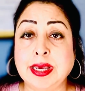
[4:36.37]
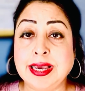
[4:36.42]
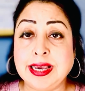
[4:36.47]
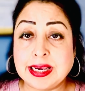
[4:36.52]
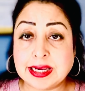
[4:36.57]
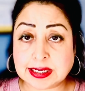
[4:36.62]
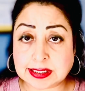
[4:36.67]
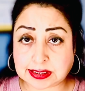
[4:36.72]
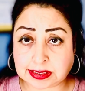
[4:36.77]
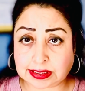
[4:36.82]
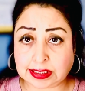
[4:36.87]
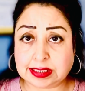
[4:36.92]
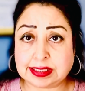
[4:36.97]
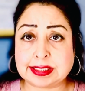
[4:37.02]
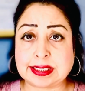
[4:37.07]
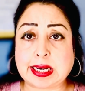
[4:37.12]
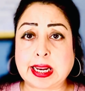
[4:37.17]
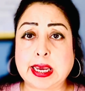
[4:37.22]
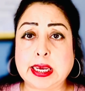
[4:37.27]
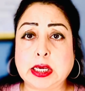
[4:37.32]
It's
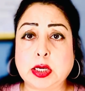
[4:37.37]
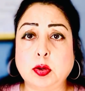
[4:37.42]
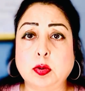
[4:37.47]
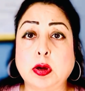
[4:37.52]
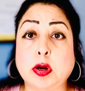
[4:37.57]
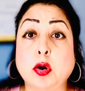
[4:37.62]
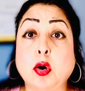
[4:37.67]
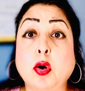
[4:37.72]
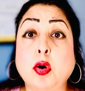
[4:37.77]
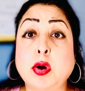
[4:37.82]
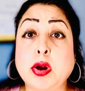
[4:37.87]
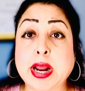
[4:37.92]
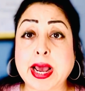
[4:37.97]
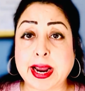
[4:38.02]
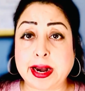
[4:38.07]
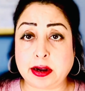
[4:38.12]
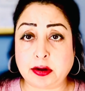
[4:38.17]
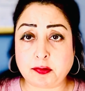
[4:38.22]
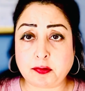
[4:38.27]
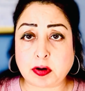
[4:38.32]
like your aura
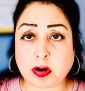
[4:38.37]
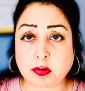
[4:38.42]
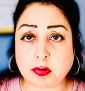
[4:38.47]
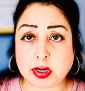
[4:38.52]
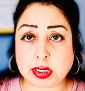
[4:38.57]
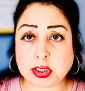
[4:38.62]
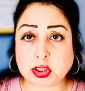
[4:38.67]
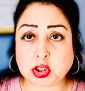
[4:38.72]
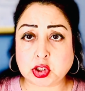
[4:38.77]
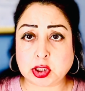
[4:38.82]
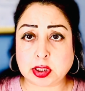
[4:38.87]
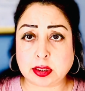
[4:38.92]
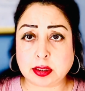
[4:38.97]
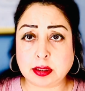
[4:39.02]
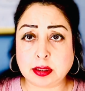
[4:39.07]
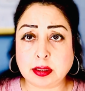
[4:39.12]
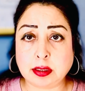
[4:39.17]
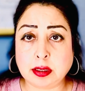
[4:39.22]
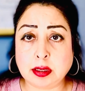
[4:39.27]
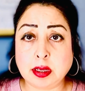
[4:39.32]
and foundation.
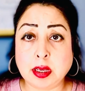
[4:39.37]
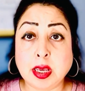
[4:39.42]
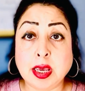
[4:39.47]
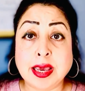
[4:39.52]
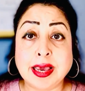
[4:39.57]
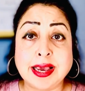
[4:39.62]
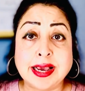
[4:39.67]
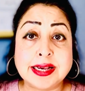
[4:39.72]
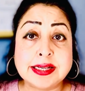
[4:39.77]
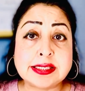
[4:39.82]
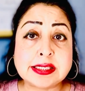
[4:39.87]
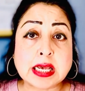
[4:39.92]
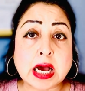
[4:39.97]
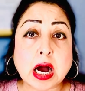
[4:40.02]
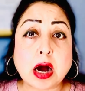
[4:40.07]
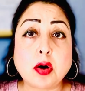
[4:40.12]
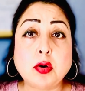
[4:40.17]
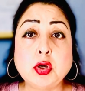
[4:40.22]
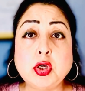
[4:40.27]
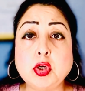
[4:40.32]
It's
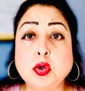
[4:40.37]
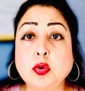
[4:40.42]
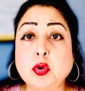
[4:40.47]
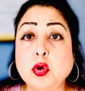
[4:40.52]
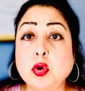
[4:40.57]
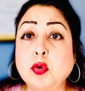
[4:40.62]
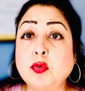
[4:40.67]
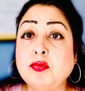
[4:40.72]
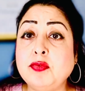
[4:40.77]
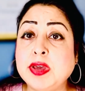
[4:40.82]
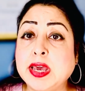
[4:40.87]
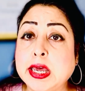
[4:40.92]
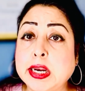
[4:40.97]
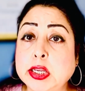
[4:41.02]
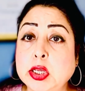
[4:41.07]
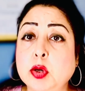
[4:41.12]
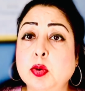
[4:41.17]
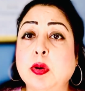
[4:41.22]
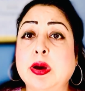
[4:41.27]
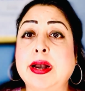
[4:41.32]
how you know where
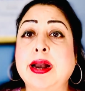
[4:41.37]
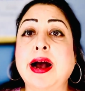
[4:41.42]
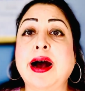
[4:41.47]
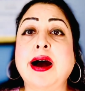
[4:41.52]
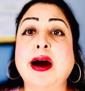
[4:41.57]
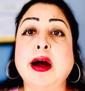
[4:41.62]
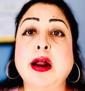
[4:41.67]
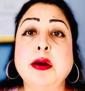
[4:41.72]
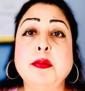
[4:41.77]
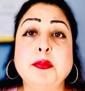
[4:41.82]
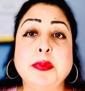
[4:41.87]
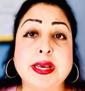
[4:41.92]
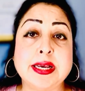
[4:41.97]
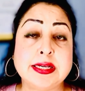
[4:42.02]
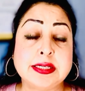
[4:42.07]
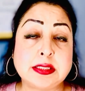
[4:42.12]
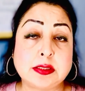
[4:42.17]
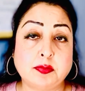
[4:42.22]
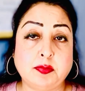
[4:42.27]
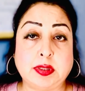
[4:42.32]
your arm
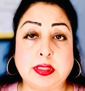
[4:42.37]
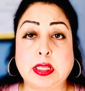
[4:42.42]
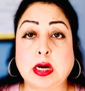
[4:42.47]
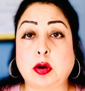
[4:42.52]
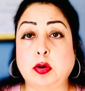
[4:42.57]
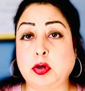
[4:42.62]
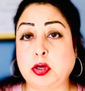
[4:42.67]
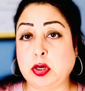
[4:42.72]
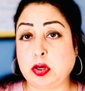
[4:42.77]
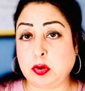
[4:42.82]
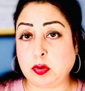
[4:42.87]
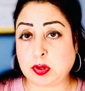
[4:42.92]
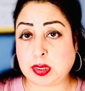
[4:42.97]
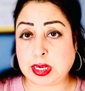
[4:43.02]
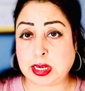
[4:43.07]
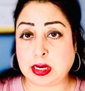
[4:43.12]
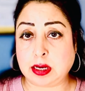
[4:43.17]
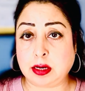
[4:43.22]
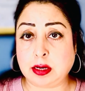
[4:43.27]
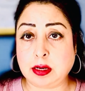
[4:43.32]
is without
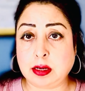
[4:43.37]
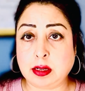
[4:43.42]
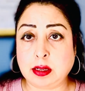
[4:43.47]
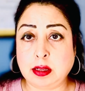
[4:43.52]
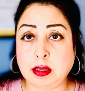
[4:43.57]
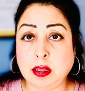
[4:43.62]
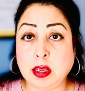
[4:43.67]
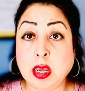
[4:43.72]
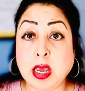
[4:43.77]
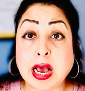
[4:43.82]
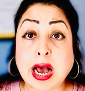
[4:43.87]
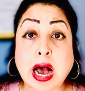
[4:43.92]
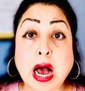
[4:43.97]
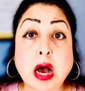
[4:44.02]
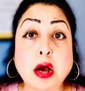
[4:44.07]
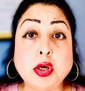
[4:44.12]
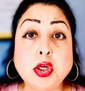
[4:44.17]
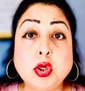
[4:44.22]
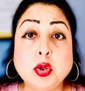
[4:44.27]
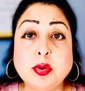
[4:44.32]
looking, how
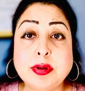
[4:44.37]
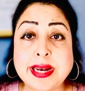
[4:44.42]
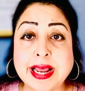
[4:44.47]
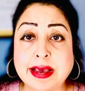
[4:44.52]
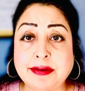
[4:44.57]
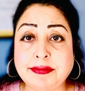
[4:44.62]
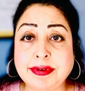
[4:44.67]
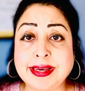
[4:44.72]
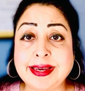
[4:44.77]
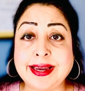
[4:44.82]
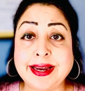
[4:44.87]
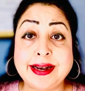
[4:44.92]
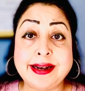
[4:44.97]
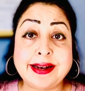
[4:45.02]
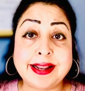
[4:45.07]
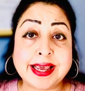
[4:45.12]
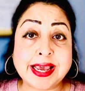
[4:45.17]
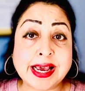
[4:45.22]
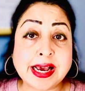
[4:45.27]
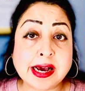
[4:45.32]
you navigate
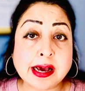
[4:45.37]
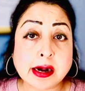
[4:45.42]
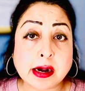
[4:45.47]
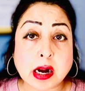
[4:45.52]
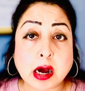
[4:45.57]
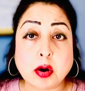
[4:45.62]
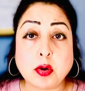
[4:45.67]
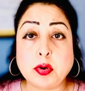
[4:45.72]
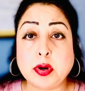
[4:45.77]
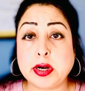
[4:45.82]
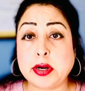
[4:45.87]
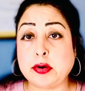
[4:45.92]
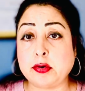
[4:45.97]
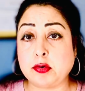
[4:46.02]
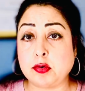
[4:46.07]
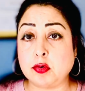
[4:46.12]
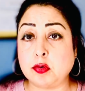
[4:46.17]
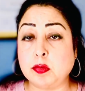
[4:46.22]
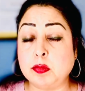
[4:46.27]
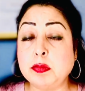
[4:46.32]
a crowded
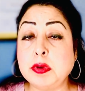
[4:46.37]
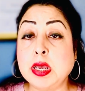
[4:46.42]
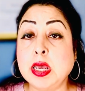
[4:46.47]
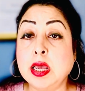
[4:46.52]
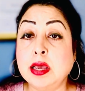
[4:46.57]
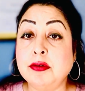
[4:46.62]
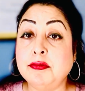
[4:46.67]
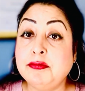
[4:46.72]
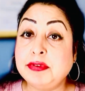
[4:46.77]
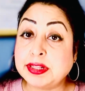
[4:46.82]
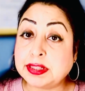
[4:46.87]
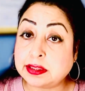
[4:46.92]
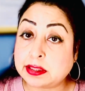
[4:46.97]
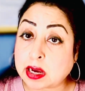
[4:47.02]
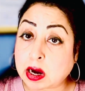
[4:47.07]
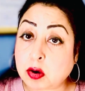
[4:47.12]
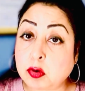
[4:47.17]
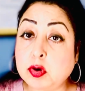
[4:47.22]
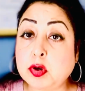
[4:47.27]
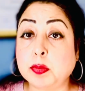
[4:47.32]
room
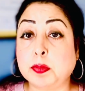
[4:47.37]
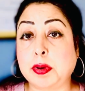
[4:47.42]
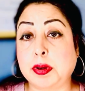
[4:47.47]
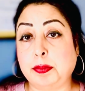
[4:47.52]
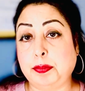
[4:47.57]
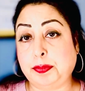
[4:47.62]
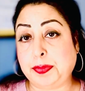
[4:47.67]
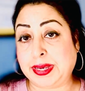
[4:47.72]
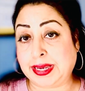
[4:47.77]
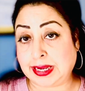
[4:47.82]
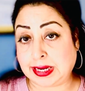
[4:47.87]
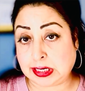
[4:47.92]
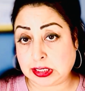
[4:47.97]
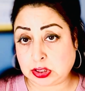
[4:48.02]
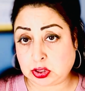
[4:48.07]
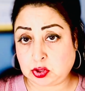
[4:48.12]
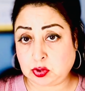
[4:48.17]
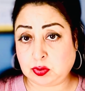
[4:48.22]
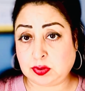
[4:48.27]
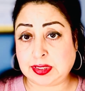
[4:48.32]
without bumping
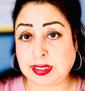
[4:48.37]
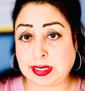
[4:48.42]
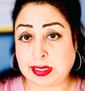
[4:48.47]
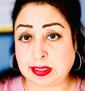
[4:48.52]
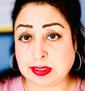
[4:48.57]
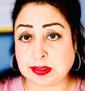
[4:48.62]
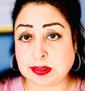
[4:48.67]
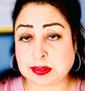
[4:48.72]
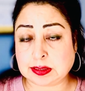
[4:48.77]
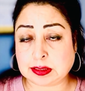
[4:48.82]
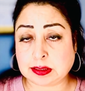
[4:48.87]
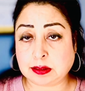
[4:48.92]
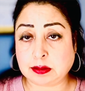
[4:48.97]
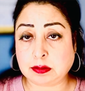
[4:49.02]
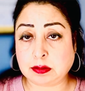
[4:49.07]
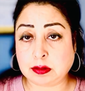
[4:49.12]
into things.